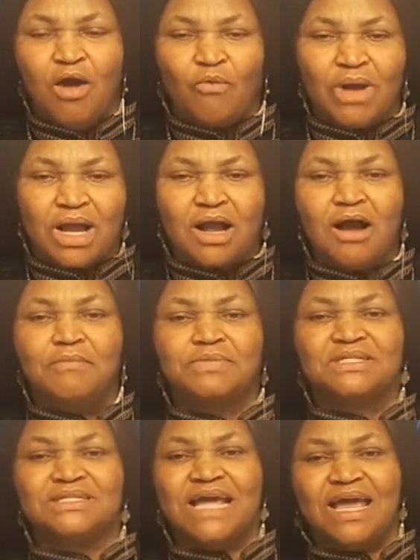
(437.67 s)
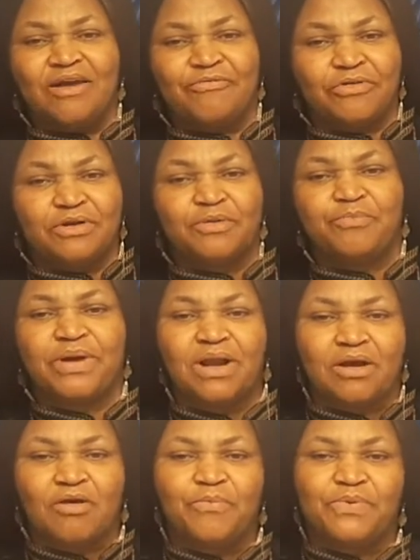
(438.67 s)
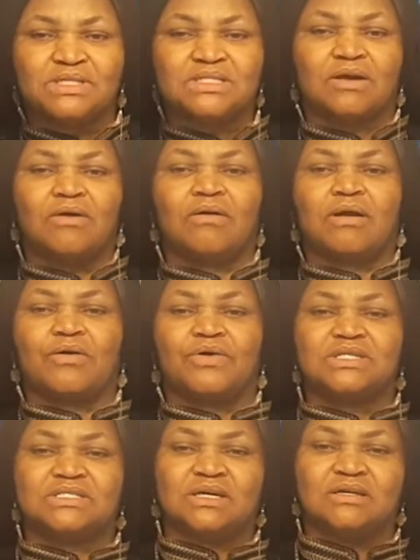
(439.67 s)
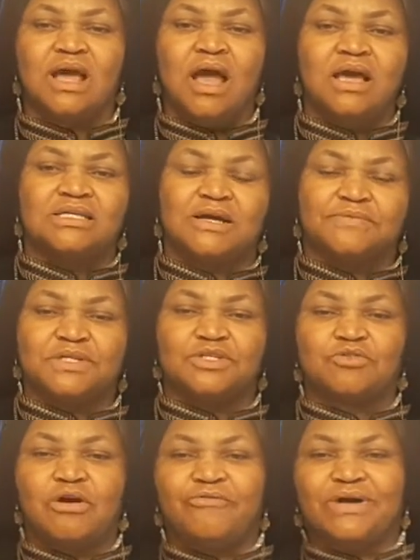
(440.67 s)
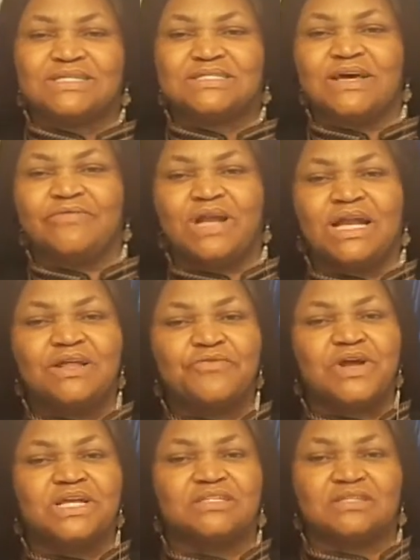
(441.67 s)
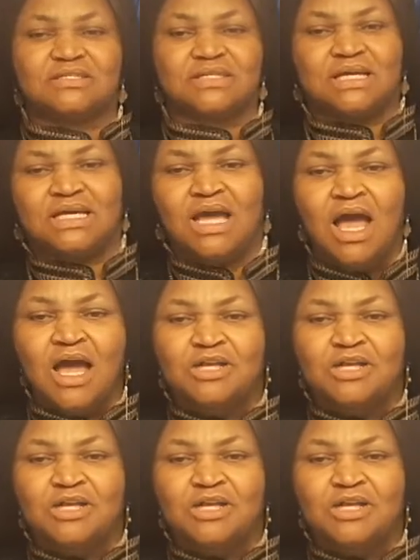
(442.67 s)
we come today from the pericope second corinthians chapter 12 verse 7 and it reads justly